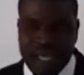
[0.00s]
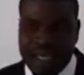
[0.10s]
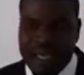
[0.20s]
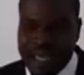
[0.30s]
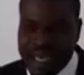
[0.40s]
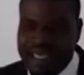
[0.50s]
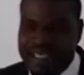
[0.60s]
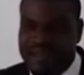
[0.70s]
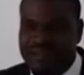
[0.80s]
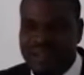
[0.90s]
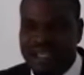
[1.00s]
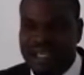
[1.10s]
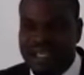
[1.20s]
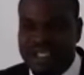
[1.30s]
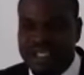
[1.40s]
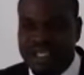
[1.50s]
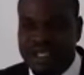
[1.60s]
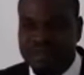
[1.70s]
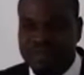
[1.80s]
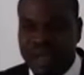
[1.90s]
Negative
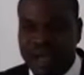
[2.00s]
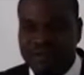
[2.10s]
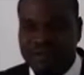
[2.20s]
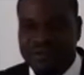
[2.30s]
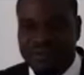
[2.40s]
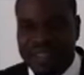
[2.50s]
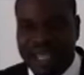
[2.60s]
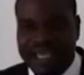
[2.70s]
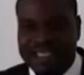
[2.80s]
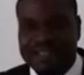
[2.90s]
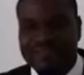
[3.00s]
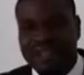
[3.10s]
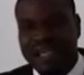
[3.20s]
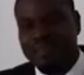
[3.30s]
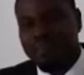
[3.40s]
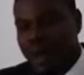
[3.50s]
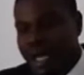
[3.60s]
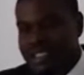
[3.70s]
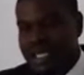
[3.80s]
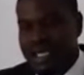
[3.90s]
leadership have negatively
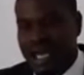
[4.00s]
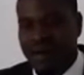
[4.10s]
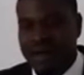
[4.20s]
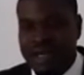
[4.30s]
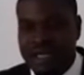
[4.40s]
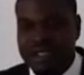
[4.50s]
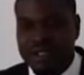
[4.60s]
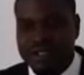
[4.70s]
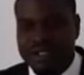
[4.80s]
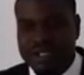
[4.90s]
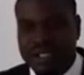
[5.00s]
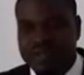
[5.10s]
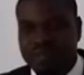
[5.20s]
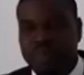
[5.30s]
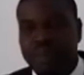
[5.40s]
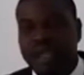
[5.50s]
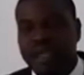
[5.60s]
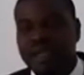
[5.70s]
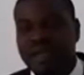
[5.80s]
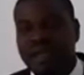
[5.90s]
impacted our nation since
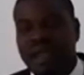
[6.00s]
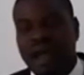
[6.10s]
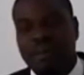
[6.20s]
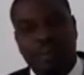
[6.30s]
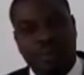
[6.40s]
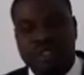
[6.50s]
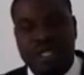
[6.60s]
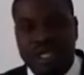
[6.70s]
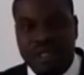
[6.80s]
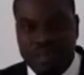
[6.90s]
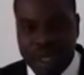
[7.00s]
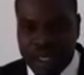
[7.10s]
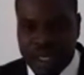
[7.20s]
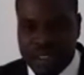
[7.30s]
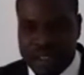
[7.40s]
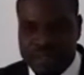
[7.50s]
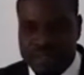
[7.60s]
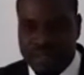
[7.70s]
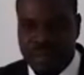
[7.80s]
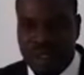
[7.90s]
pre- and post-independence.
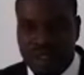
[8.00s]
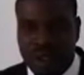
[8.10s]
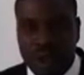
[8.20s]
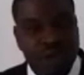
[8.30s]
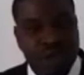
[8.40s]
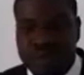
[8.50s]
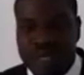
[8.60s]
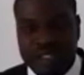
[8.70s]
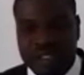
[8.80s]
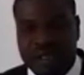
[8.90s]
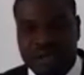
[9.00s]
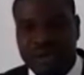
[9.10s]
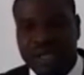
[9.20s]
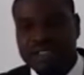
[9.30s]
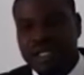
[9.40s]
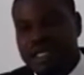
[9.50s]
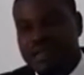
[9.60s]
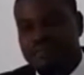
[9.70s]
None should be exonerated.